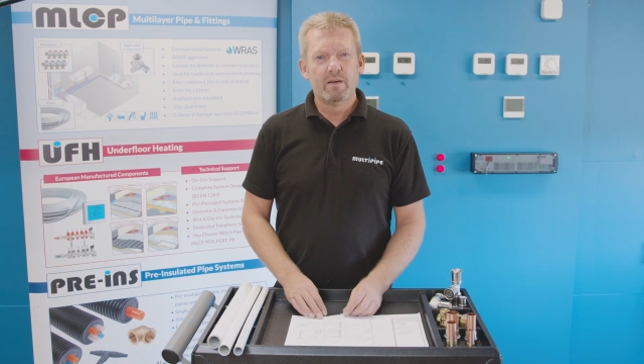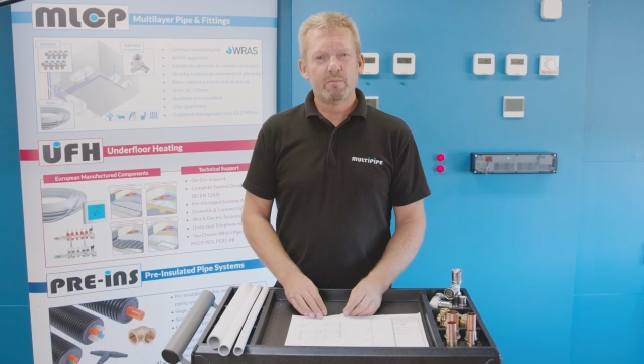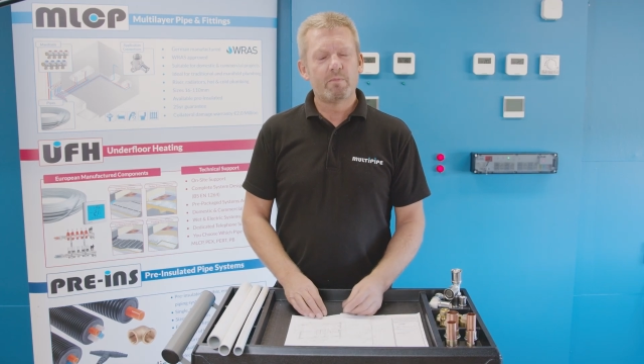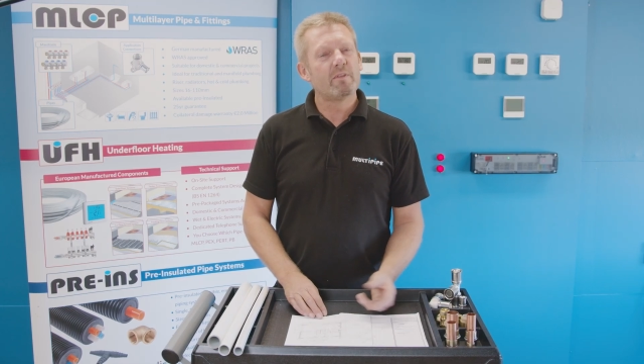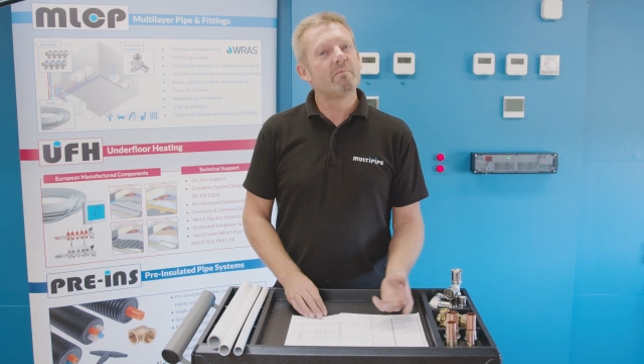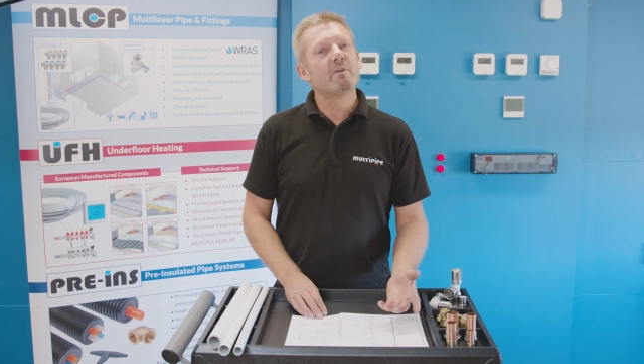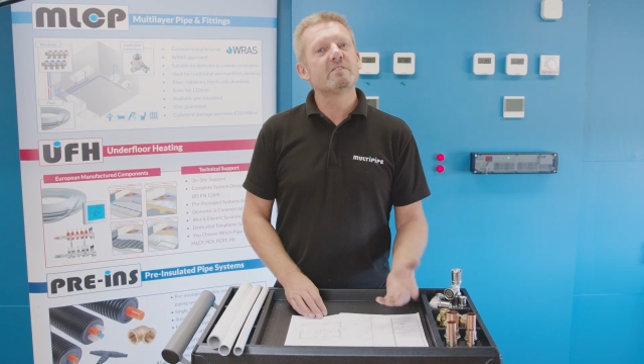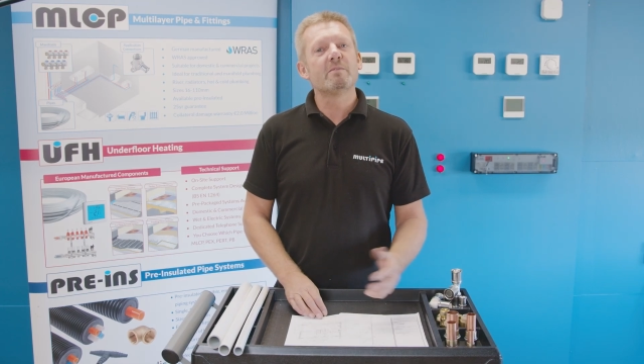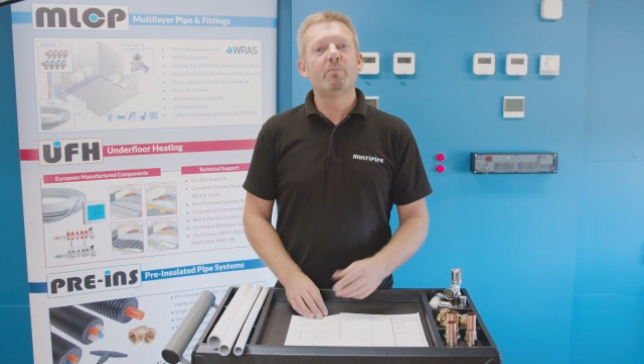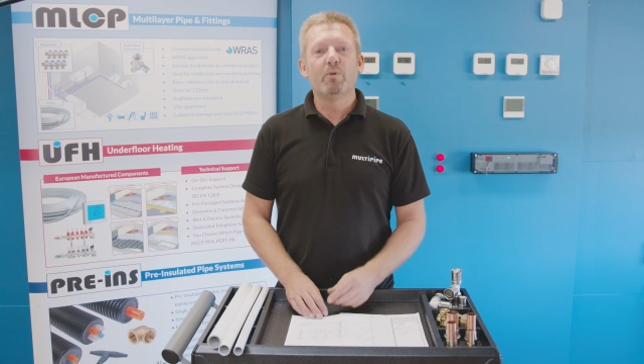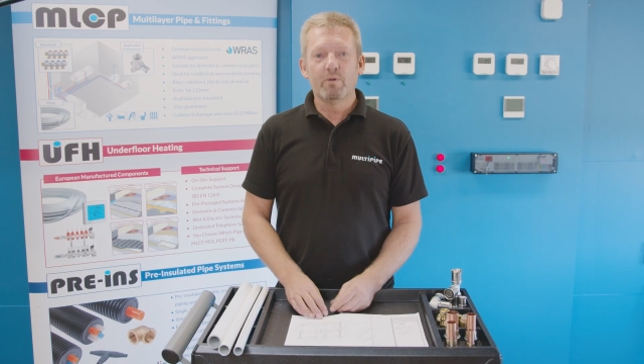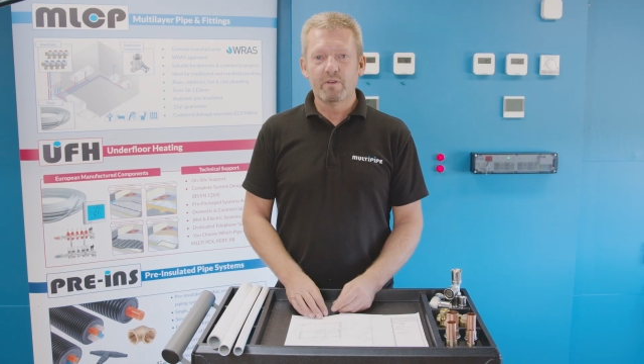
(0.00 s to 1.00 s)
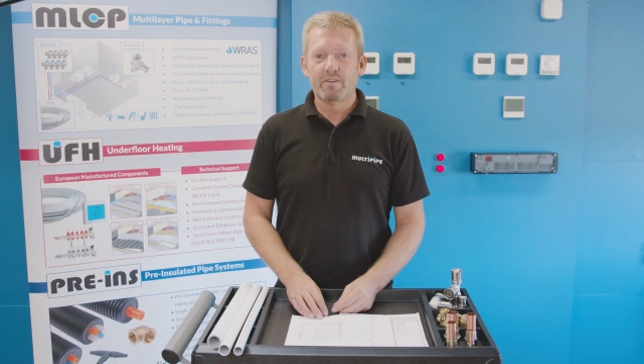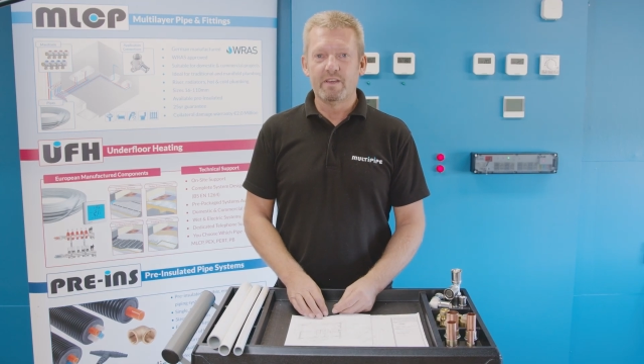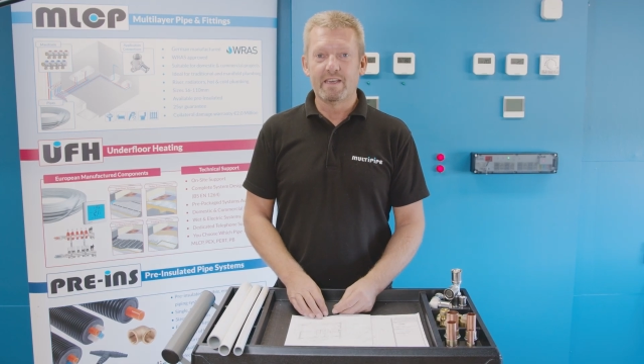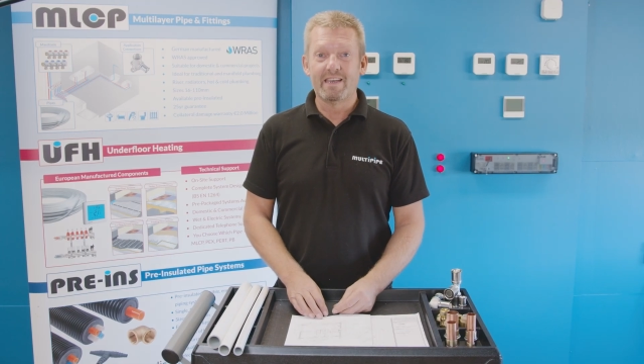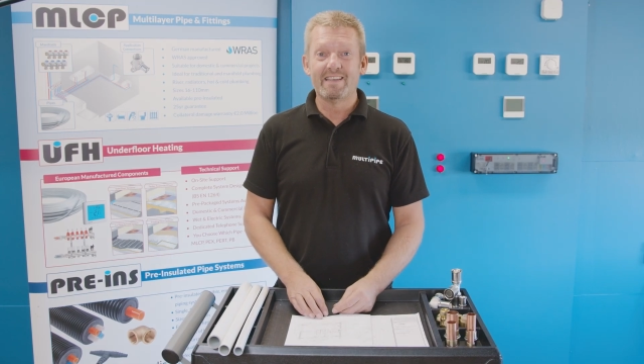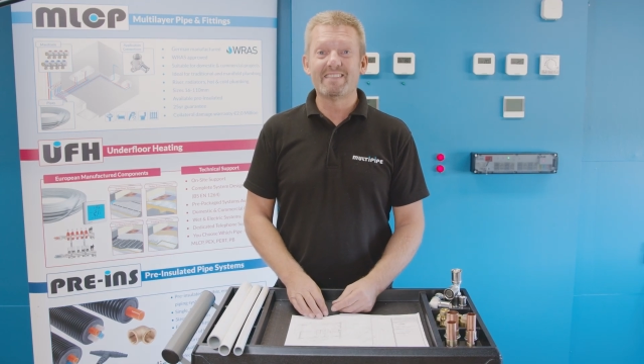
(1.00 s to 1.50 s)
Probably the most important
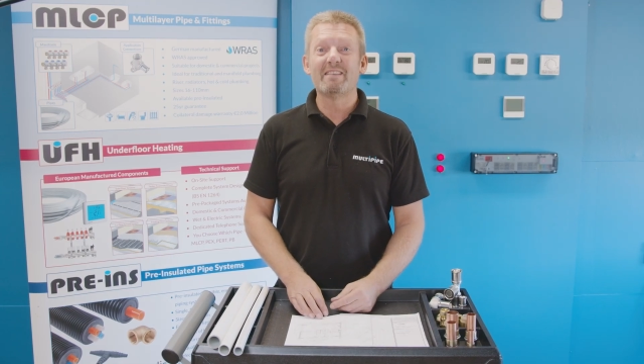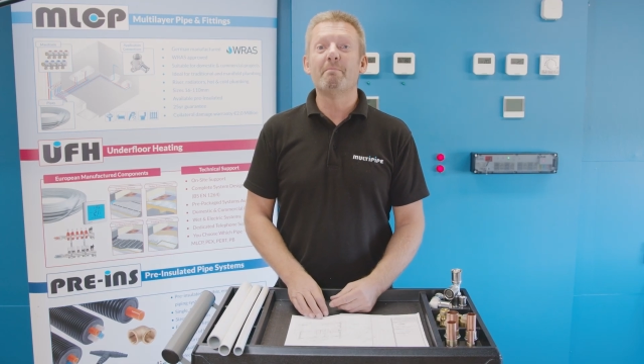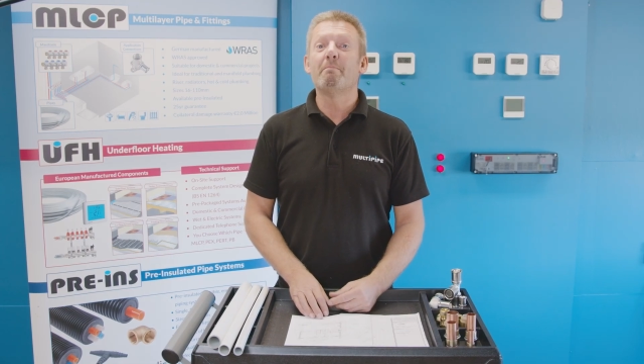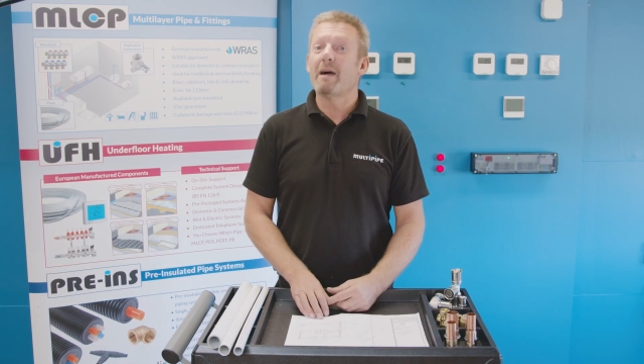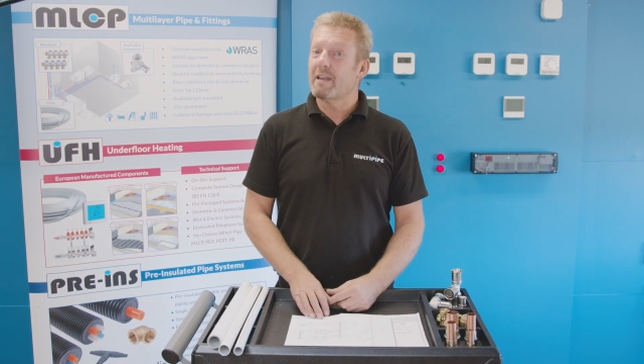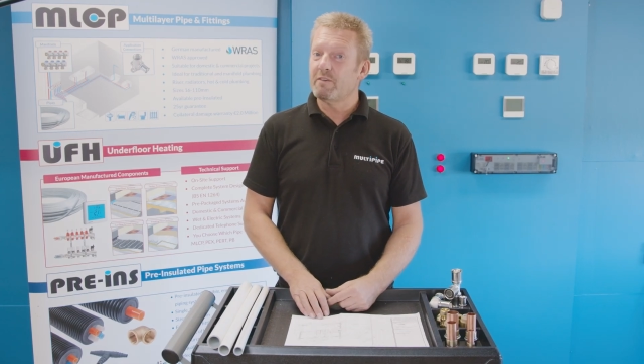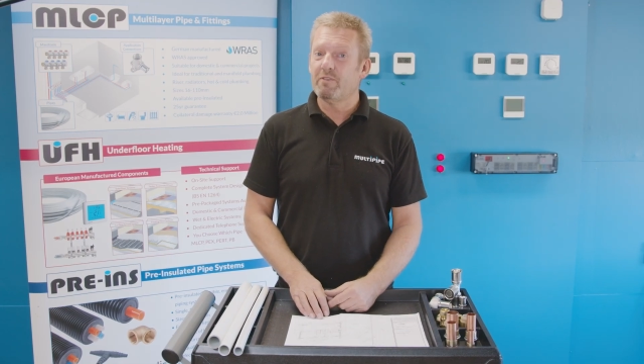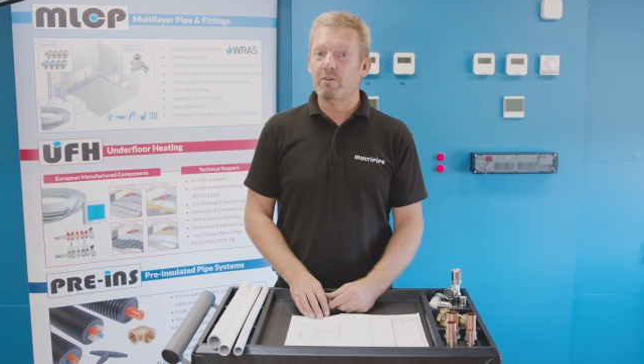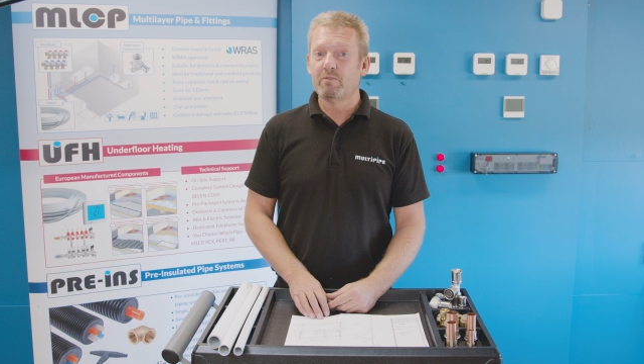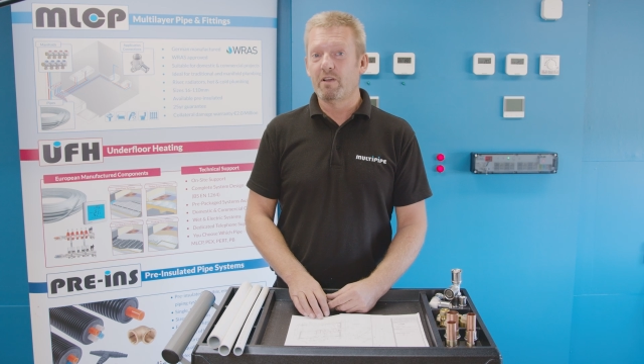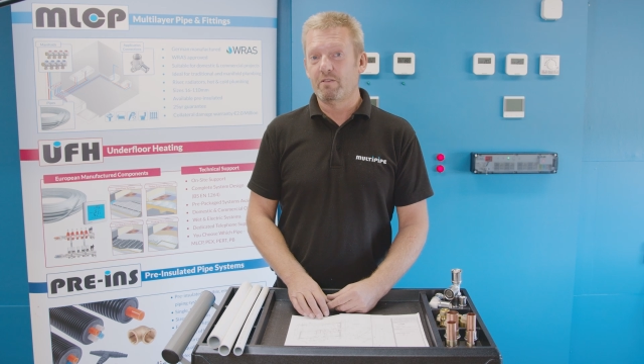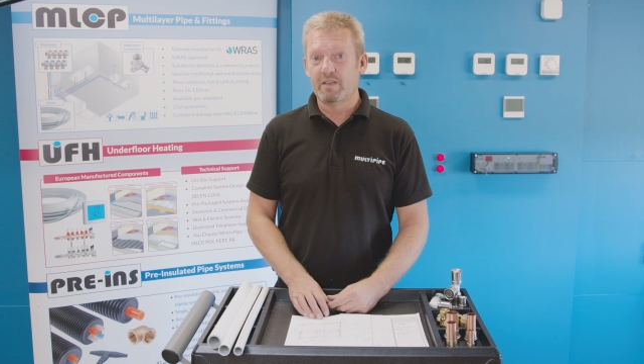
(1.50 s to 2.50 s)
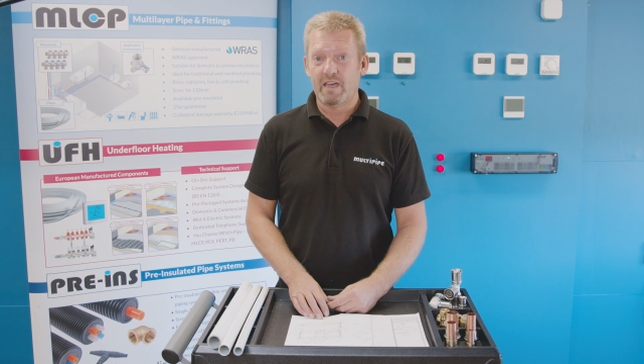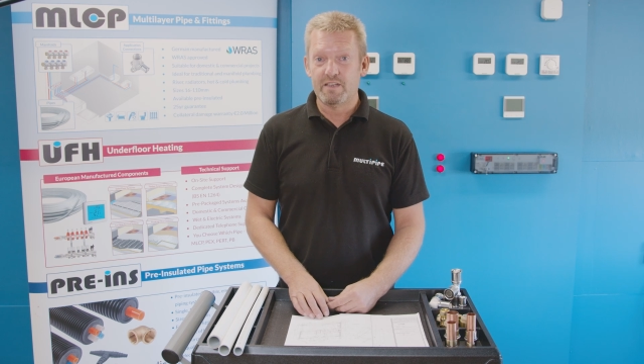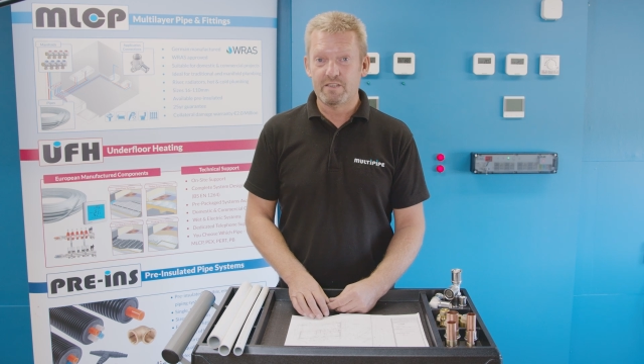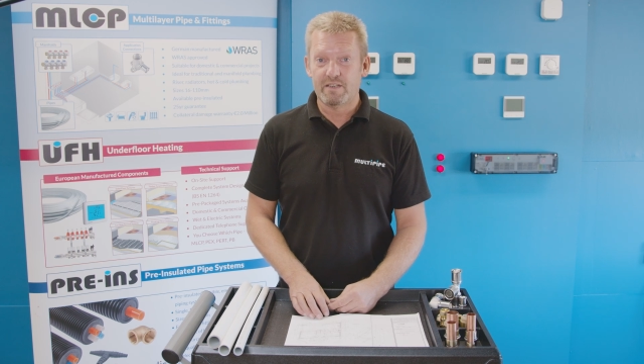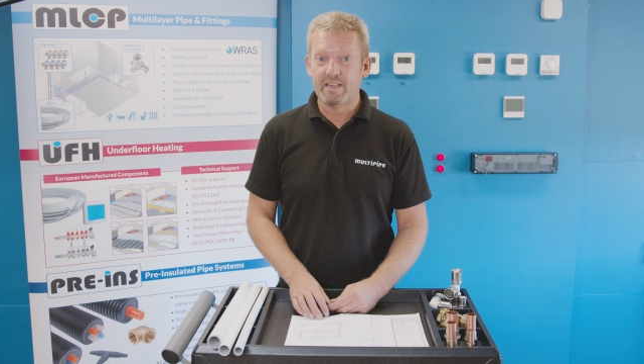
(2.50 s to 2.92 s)
thing is the manifold location,